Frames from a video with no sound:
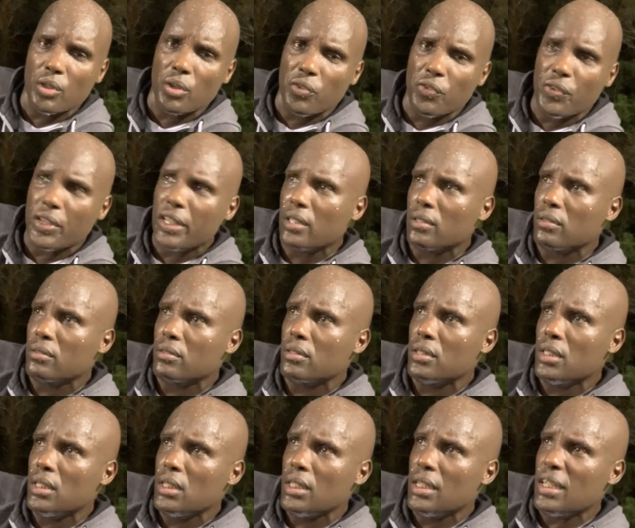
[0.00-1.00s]
feel
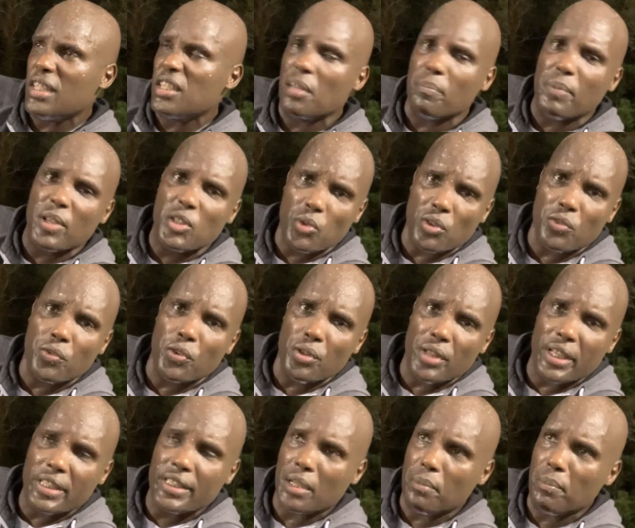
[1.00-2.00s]
is the best one for you
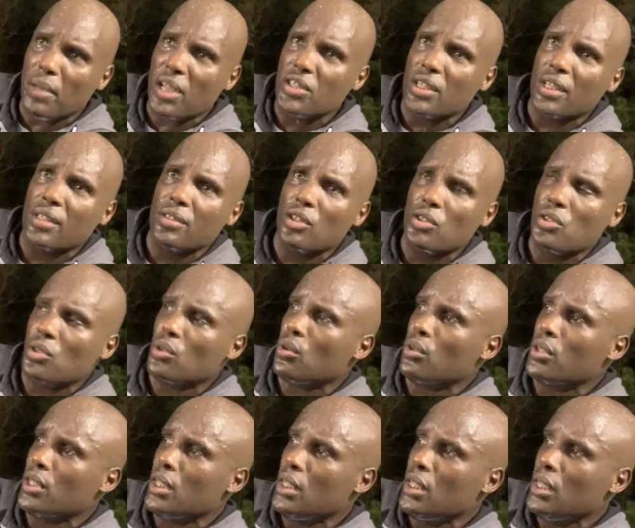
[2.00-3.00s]
that can measure. So,
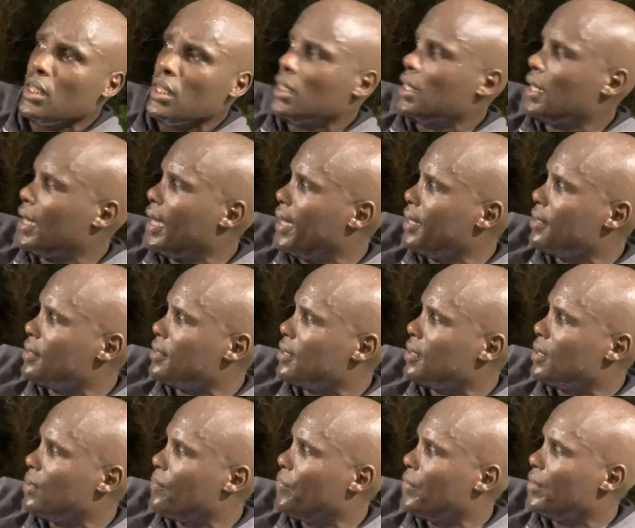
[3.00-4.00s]
and
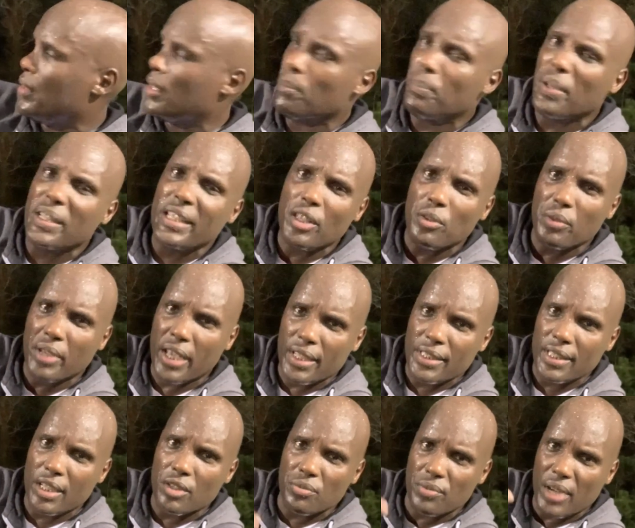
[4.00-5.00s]
the better you get
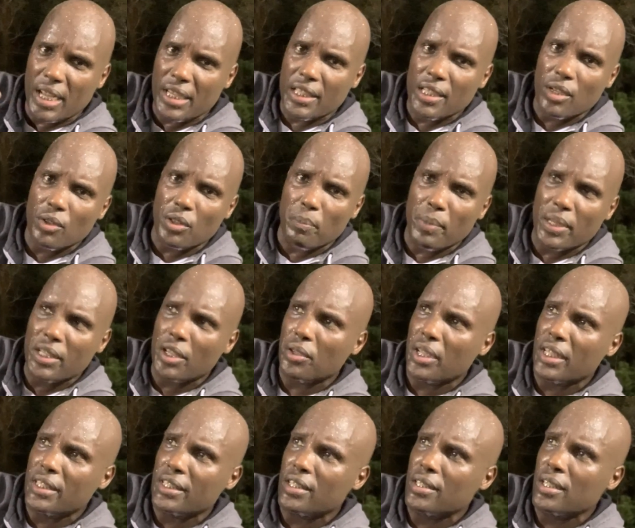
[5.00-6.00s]
at running, or the better you
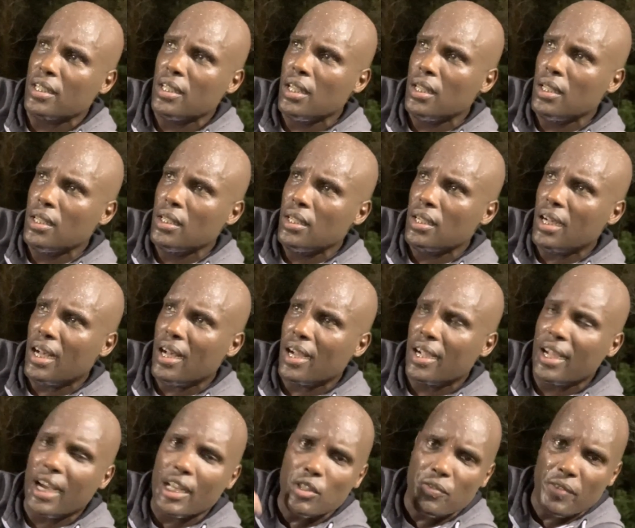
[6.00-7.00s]
get at
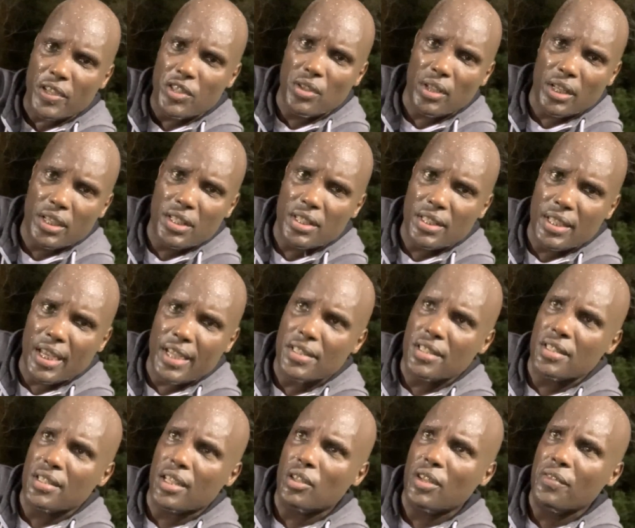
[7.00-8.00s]
cardiovascular
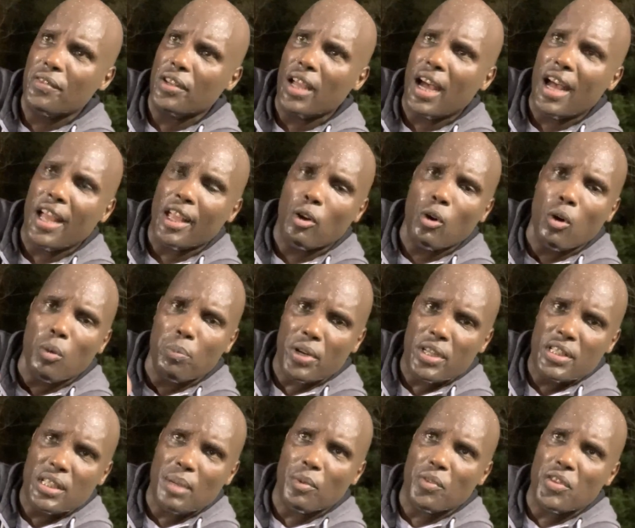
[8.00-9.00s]
exercises, and even
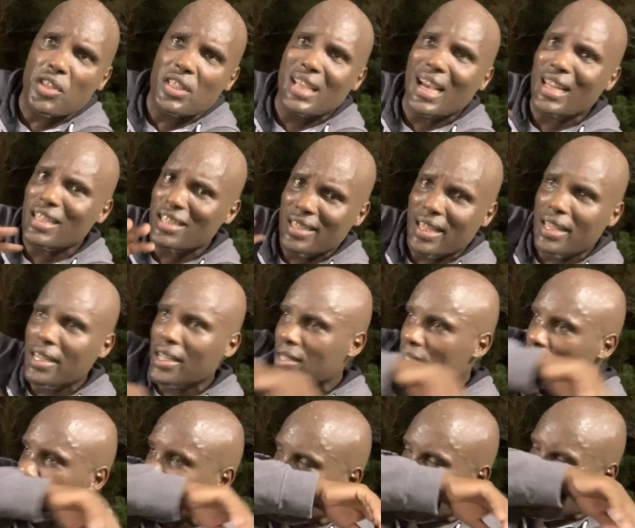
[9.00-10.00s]
incorporate some of these
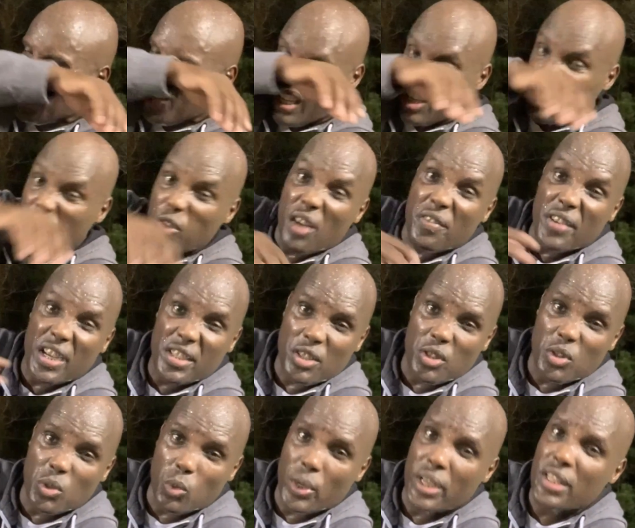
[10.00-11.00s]
calisthenics. If you have access
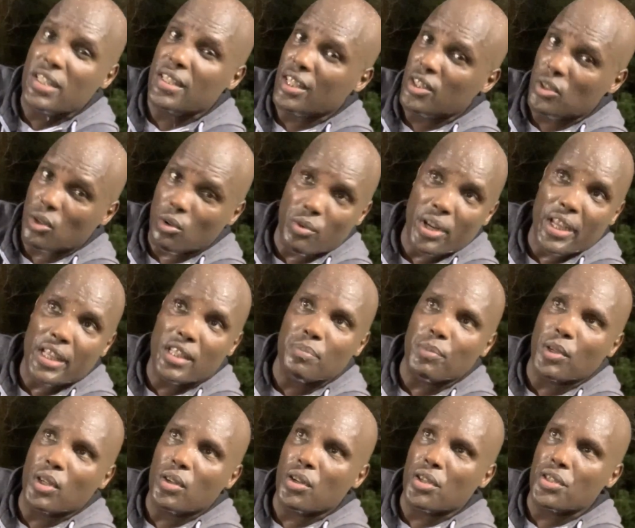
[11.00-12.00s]
to weights, that's great,
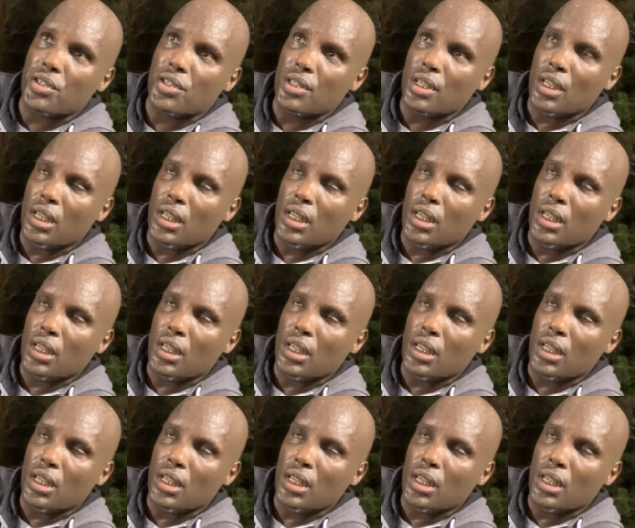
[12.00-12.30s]
because